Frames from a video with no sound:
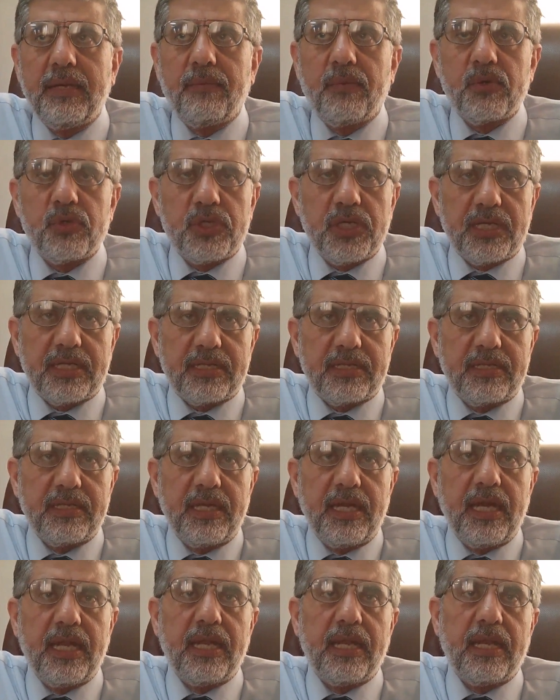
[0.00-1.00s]
project
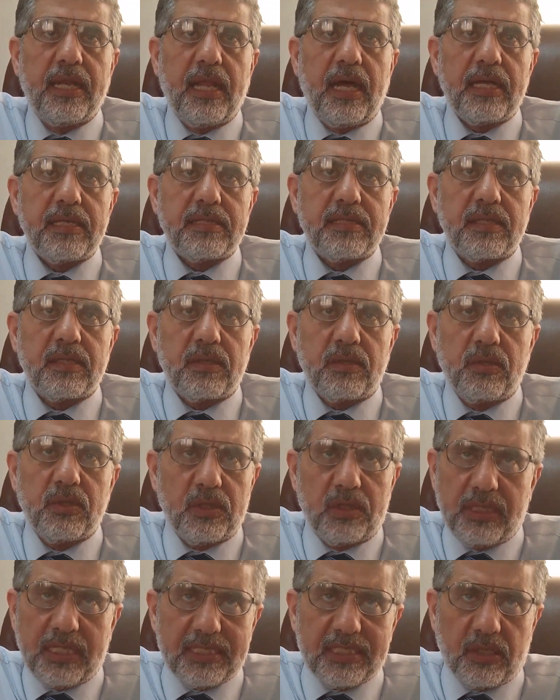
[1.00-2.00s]
in Nasser
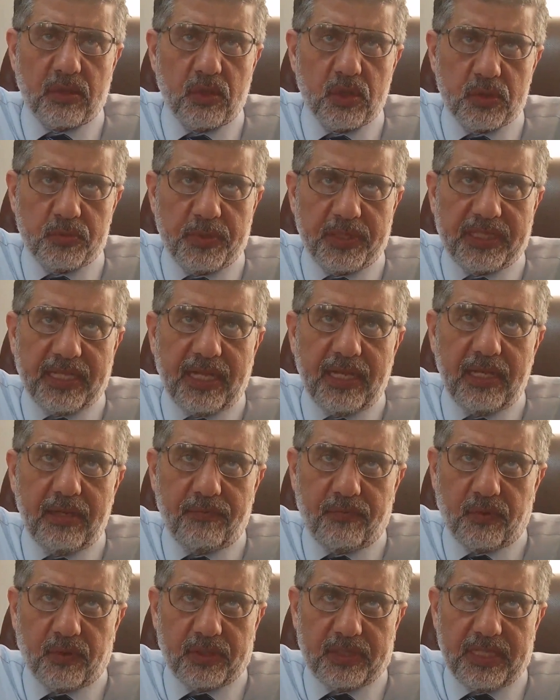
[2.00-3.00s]
Hospital
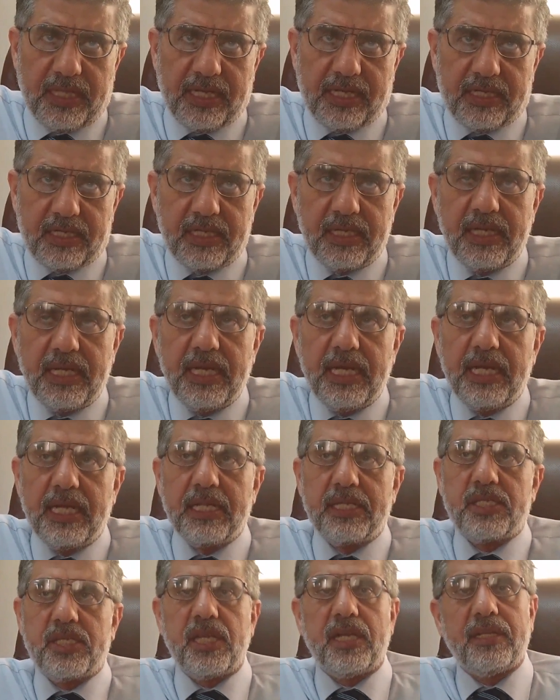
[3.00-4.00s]
for the
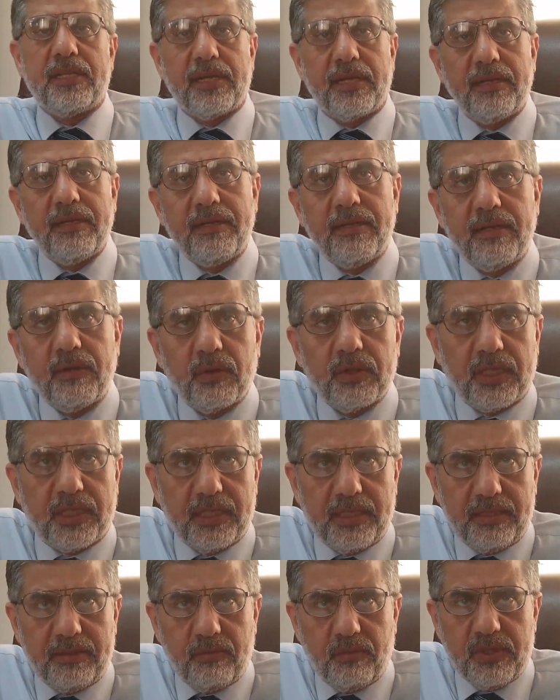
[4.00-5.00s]
children,
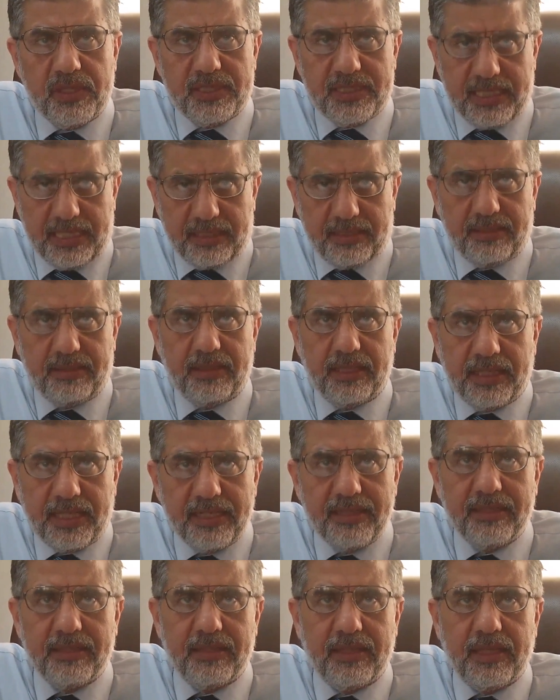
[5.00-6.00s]
or we said
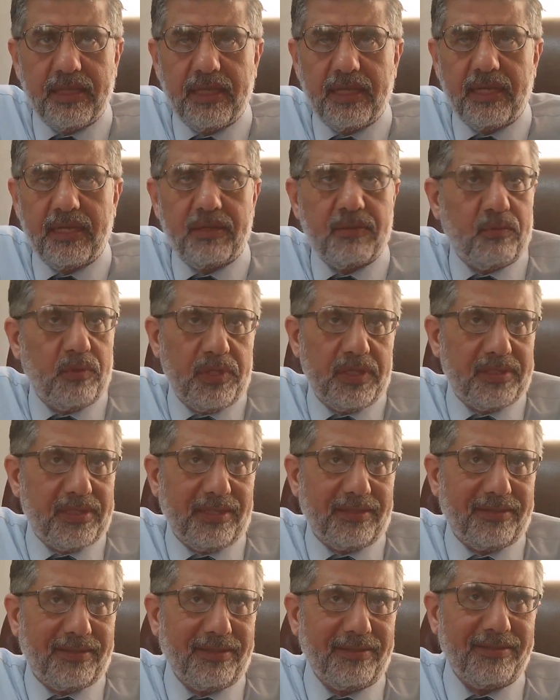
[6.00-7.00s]
kinder,
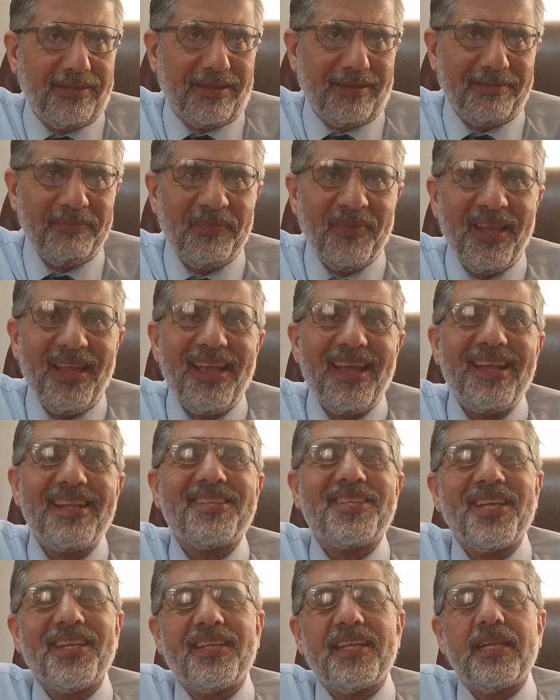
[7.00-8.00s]

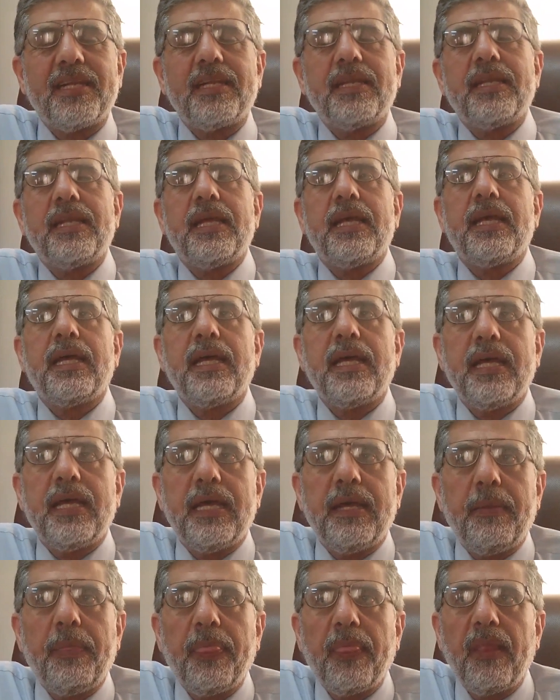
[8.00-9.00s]
children